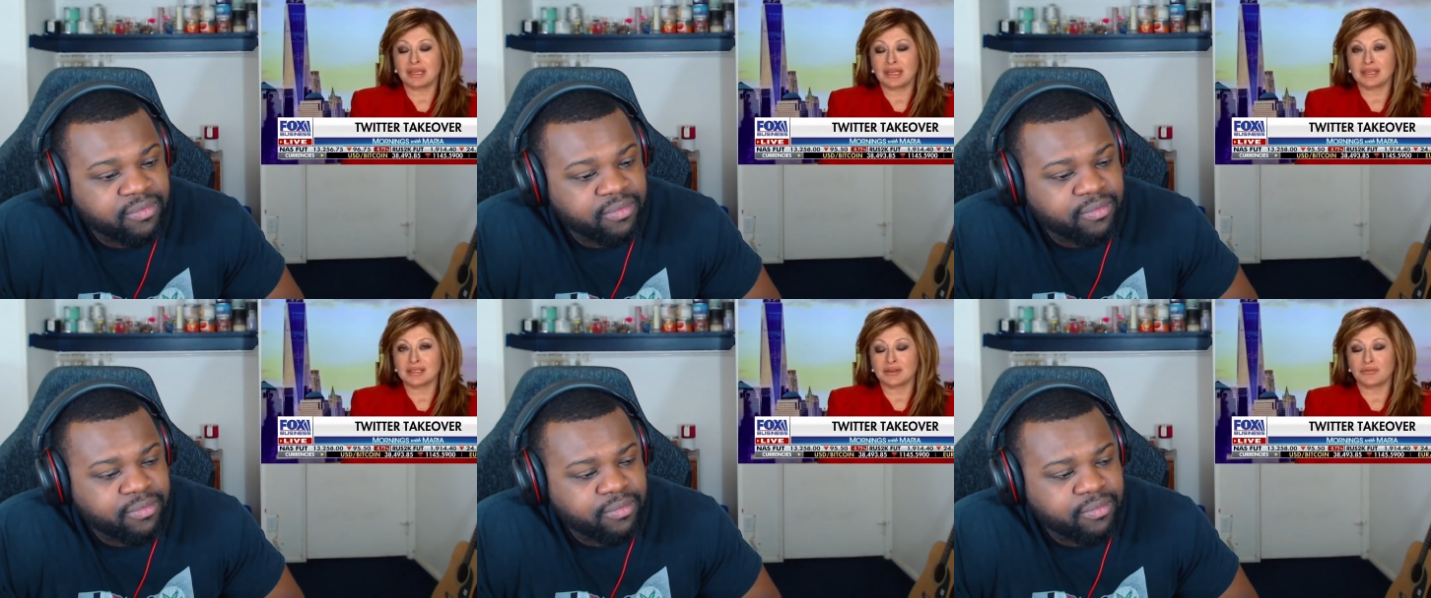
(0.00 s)

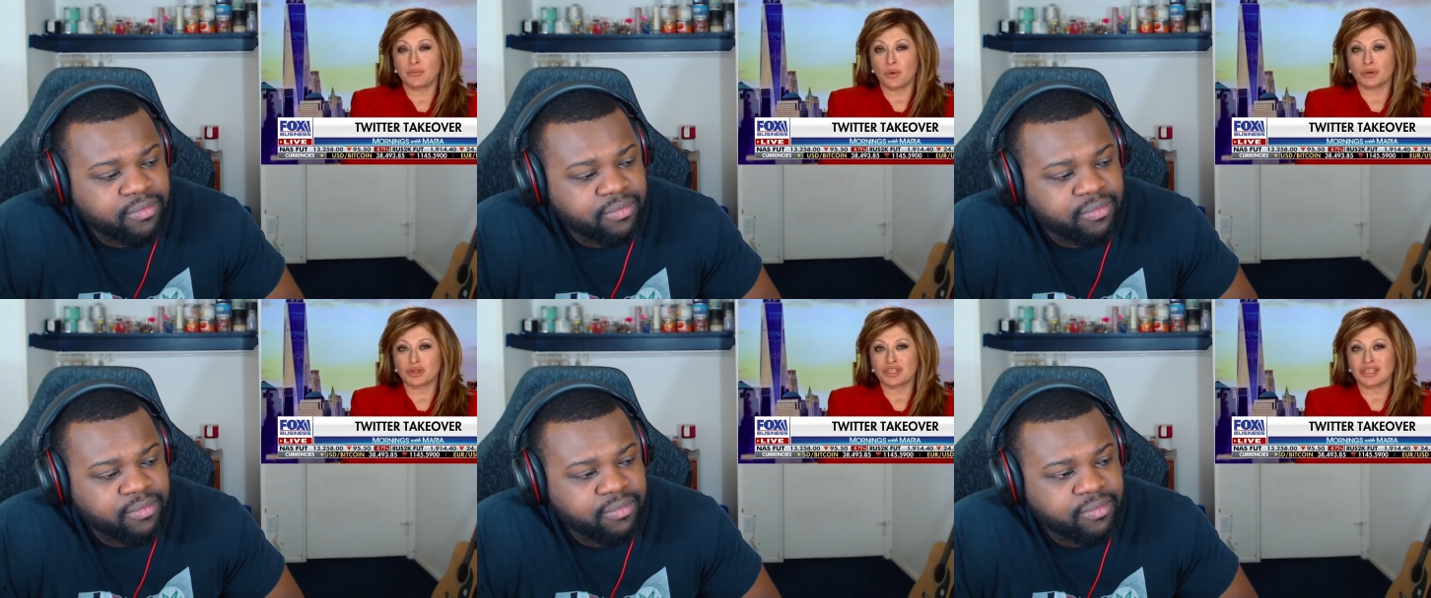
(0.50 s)
Speaker 1: He is the
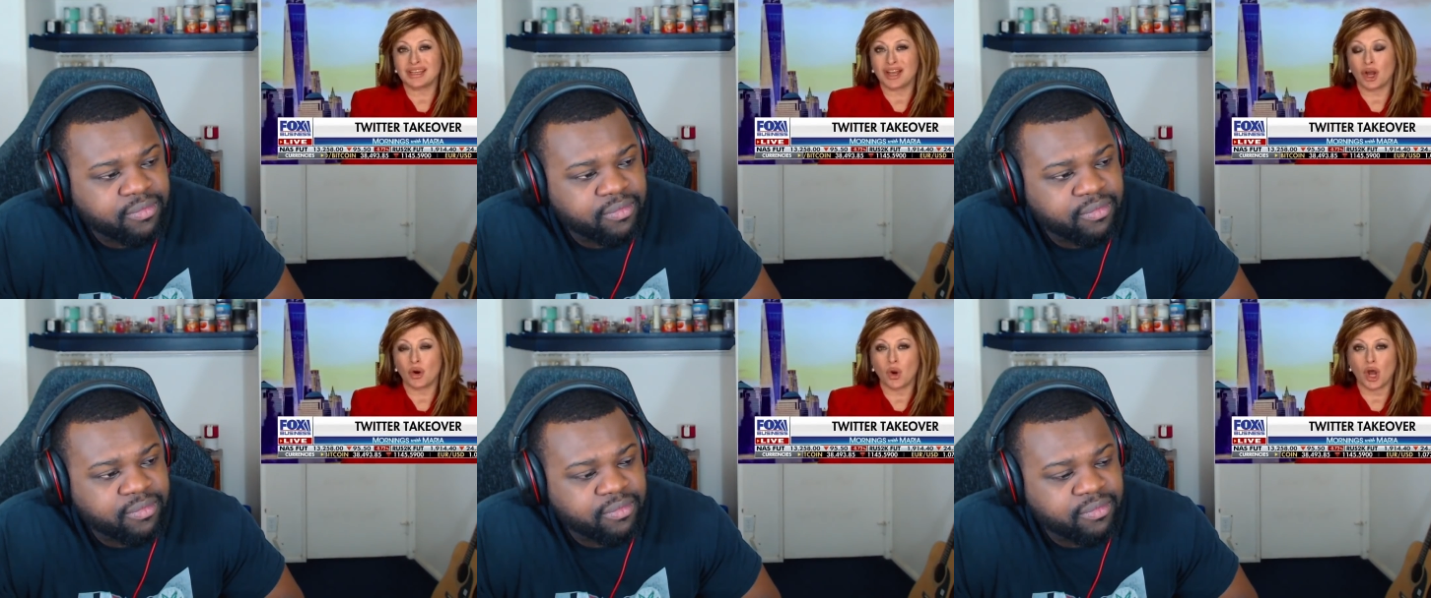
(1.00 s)
former C
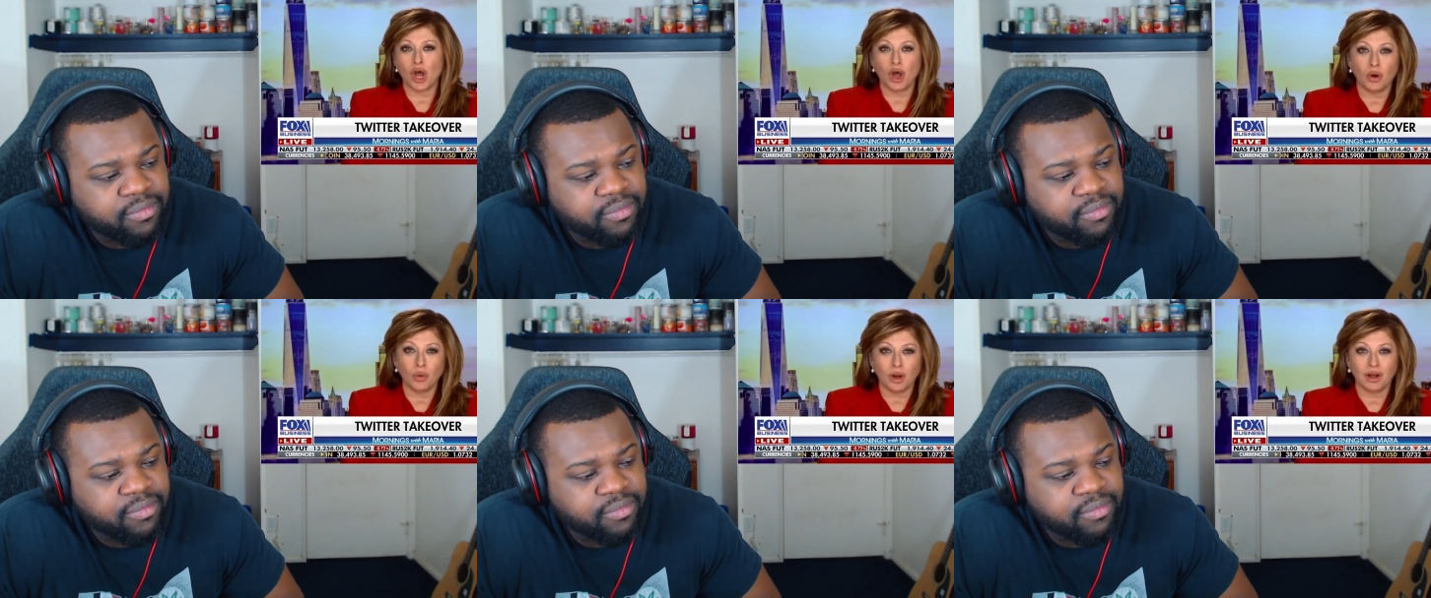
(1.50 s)
O
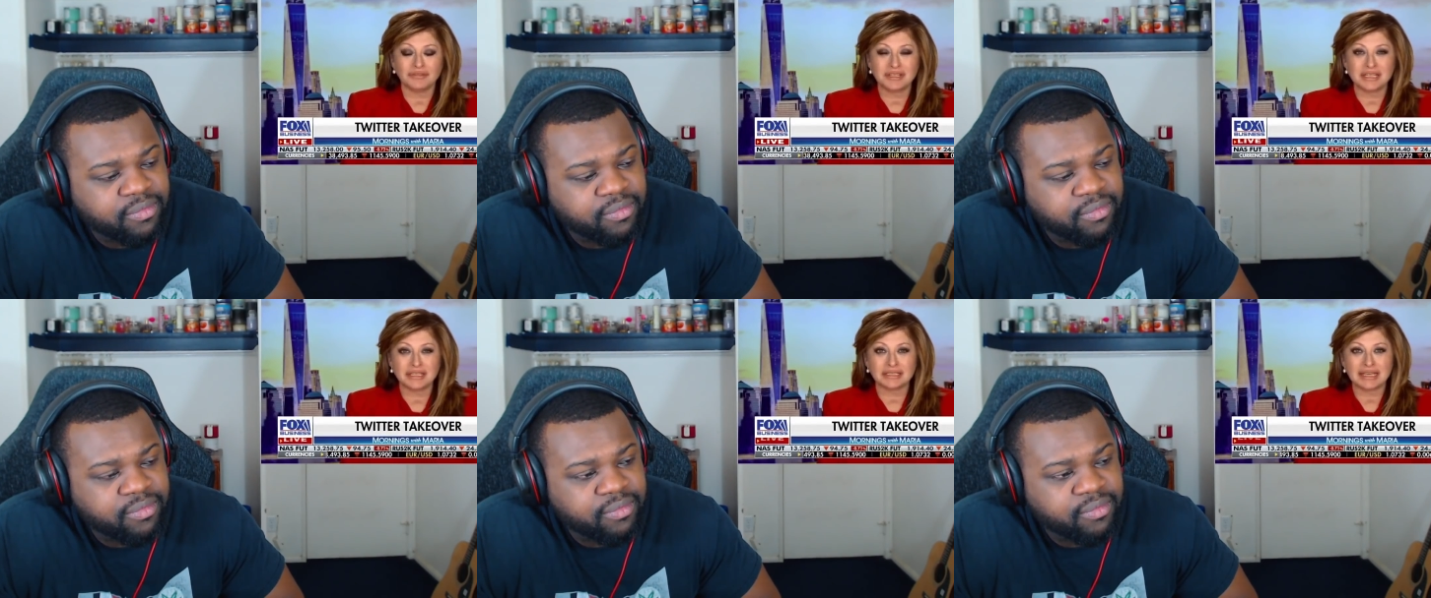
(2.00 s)
O of
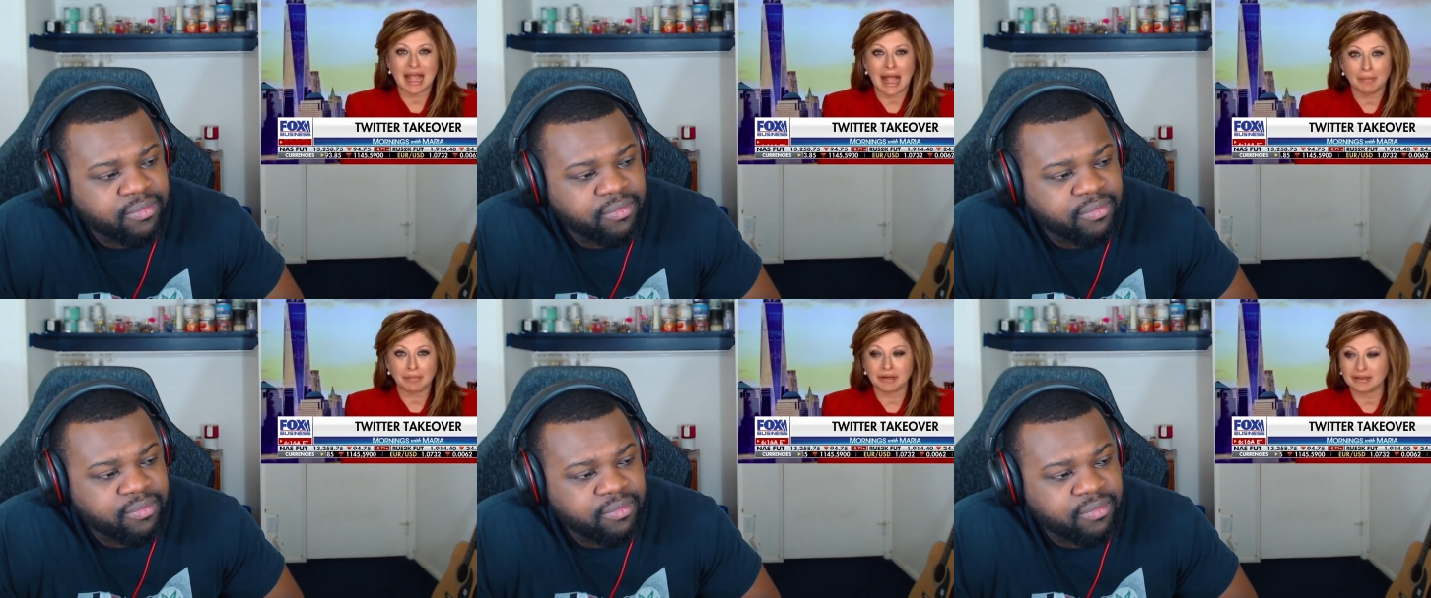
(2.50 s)
Teal
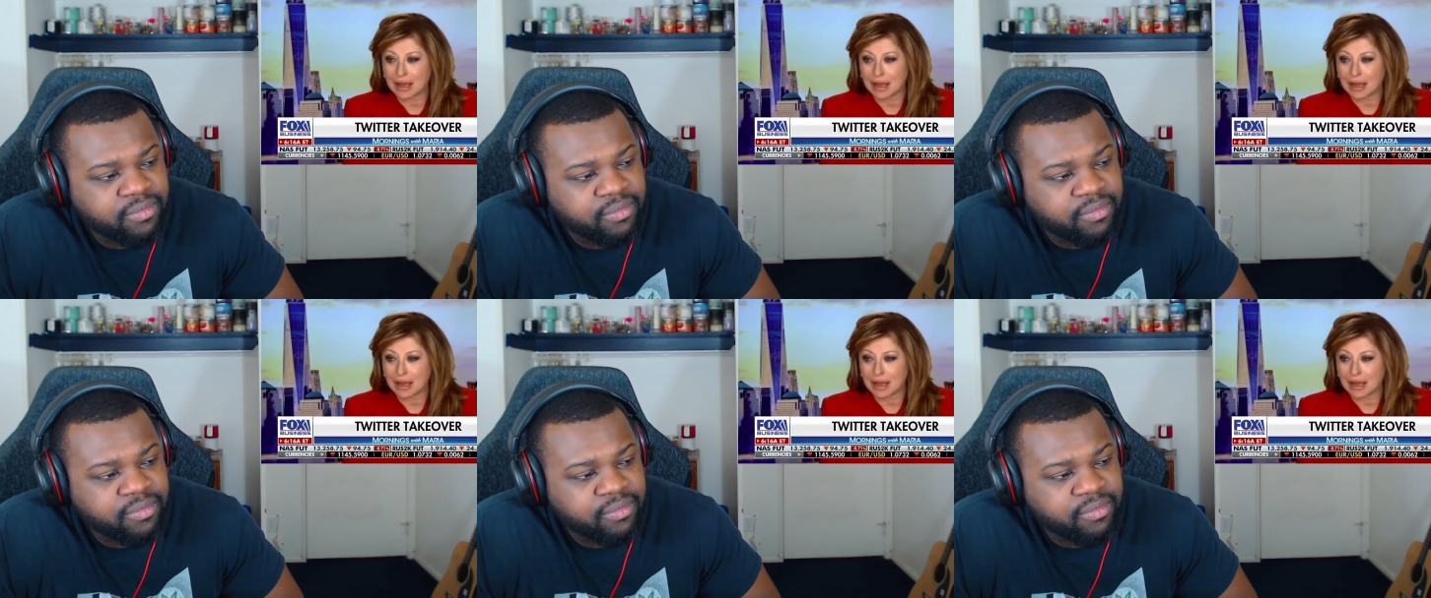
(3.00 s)
Capital,